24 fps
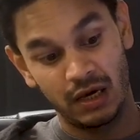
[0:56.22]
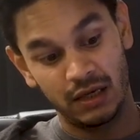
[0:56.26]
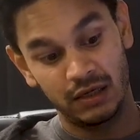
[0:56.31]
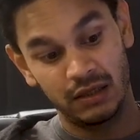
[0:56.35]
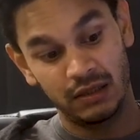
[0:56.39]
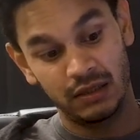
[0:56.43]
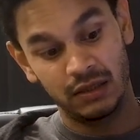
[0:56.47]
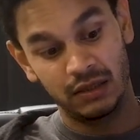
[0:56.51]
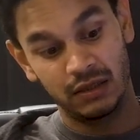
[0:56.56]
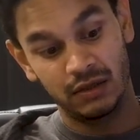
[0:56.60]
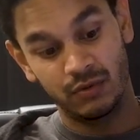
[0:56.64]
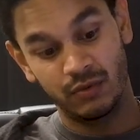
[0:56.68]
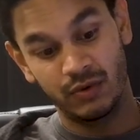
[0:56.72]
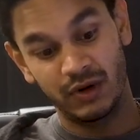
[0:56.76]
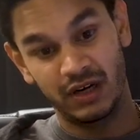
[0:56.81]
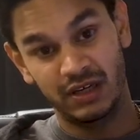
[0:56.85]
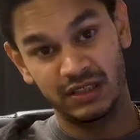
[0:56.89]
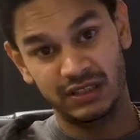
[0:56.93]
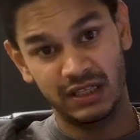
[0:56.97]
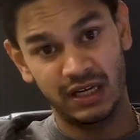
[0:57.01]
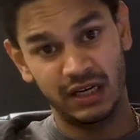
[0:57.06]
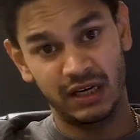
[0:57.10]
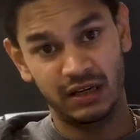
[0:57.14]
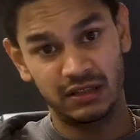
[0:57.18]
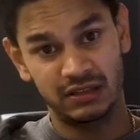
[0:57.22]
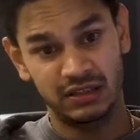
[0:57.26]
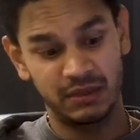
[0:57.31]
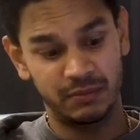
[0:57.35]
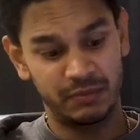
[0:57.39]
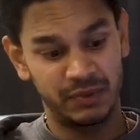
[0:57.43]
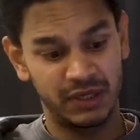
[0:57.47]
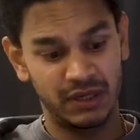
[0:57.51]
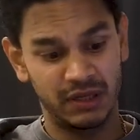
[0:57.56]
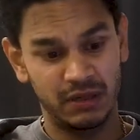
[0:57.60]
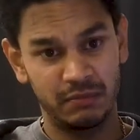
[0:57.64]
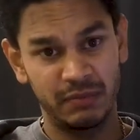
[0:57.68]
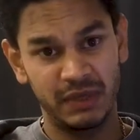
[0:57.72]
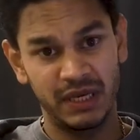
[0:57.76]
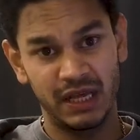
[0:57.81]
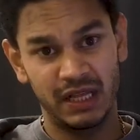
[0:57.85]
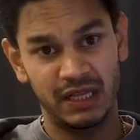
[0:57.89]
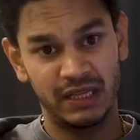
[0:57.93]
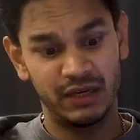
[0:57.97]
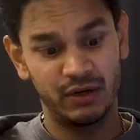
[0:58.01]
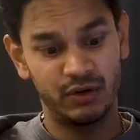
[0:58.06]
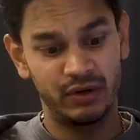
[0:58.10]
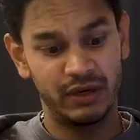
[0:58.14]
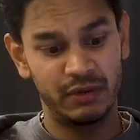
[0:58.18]
and whereas like a typical
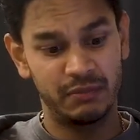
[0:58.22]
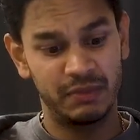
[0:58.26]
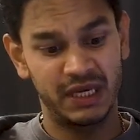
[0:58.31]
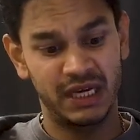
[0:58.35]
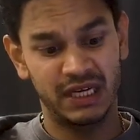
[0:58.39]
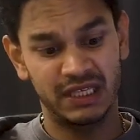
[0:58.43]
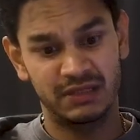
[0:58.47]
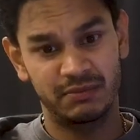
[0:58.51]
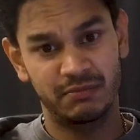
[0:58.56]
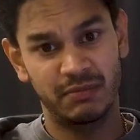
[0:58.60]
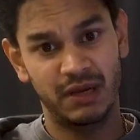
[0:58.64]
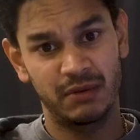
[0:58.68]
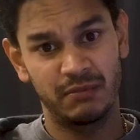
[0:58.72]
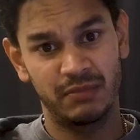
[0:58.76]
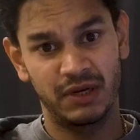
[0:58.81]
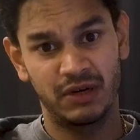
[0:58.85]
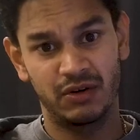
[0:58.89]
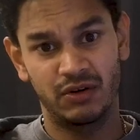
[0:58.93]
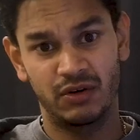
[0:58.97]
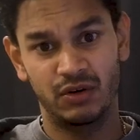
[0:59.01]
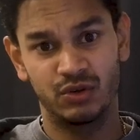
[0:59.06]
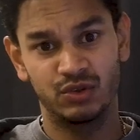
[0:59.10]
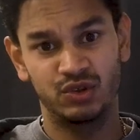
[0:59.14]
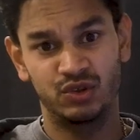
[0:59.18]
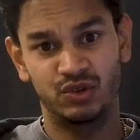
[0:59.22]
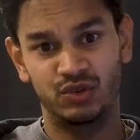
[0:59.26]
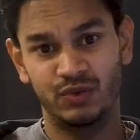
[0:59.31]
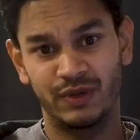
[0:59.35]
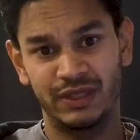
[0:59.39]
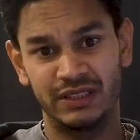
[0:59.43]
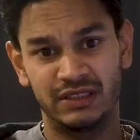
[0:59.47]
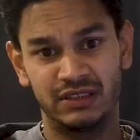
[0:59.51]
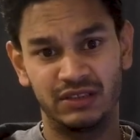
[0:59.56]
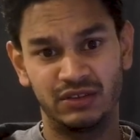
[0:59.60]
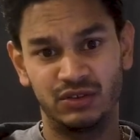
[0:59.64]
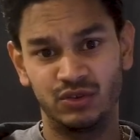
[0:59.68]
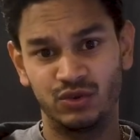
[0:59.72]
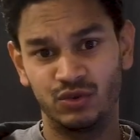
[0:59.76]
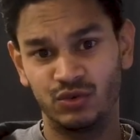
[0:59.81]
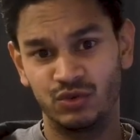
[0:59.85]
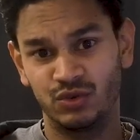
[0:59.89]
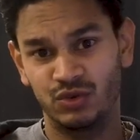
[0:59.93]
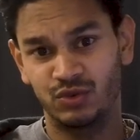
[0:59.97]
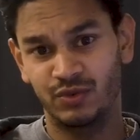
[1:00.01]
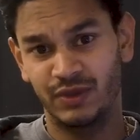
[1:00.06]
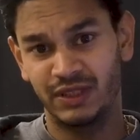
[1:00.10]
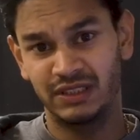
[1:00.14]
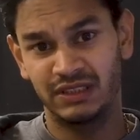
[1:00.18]
PLA or ABS might be around
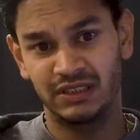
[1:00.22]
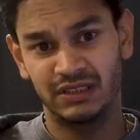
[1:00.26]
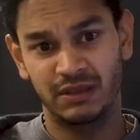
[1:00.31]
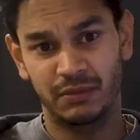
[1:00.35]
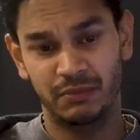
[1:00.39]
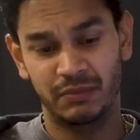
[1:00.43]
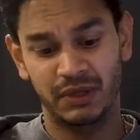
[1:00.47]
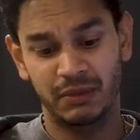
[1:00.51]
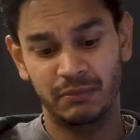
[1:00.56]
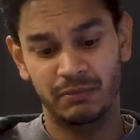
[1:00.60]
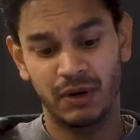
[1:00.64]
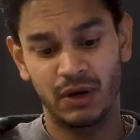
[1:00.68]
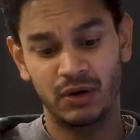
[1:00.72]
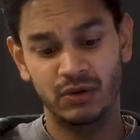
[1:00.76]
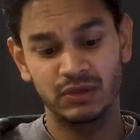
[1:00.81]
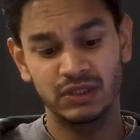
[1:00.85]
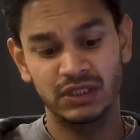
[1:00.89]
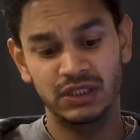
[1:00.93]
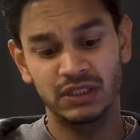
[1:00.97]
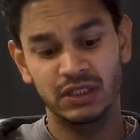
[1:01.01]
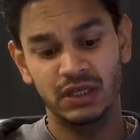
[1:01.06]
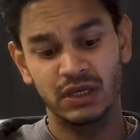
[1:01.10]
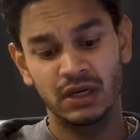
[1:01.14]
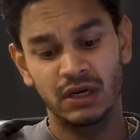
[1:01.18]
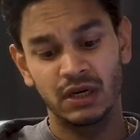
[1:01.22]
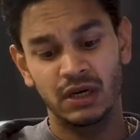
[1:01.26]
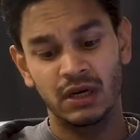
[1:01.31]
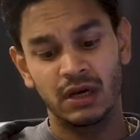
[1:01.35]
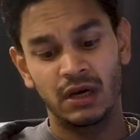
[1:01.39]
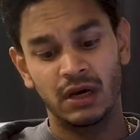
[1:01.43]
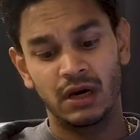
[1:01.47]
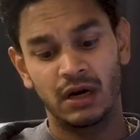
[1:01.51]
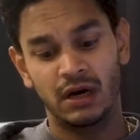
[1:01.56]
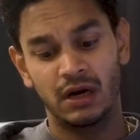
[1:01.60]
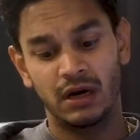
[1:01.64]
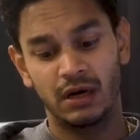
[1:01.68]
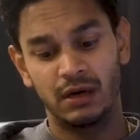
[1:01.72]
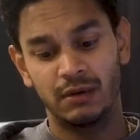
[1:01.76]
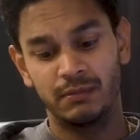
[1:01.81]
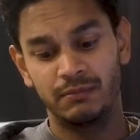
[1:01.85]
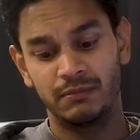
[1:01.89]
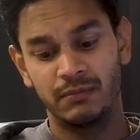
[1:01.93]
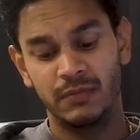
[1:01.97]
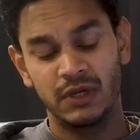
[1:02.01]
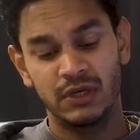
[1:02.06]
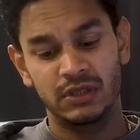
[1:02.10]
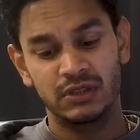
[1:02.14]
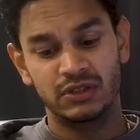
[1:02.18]
22, 20 something pounds.
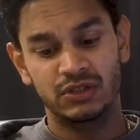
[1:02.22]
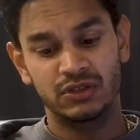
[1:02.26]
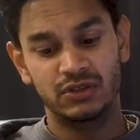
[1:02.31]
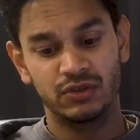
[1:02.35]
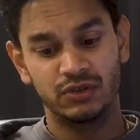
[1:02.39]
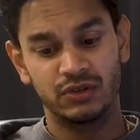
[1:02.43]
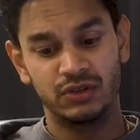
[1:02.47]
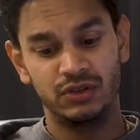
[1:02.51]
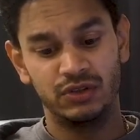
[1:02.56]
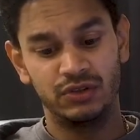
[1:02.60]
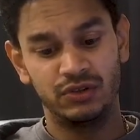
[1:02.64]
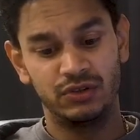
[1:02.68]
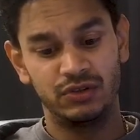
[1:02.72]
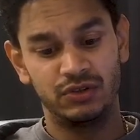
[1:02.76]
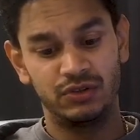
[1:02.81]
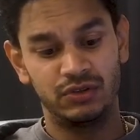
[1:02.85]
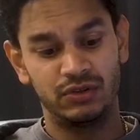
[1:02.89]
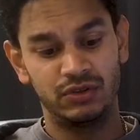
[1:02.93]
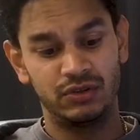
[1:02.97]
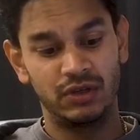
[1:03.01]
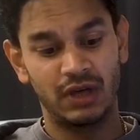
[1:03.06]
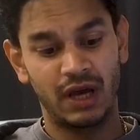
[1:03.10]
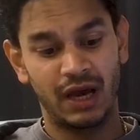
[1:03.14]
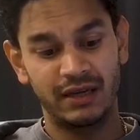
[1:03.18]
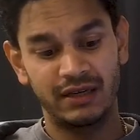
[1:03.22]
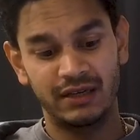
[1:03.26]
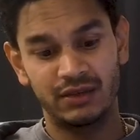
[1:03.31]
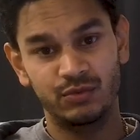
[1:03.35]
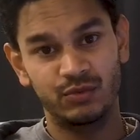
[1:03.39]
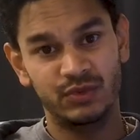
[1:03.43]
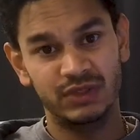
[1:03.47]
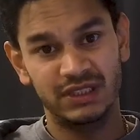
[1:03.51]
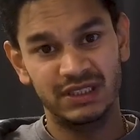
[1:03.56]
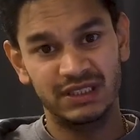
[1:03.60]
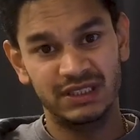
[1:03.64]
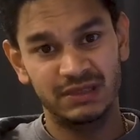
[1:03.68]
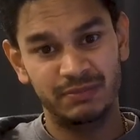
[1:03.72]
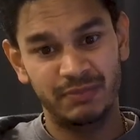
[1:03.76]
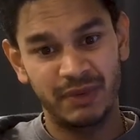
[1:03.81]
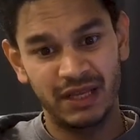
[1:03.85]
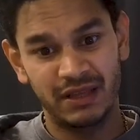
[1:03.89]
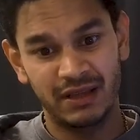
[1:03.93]
Um, so I didn't want to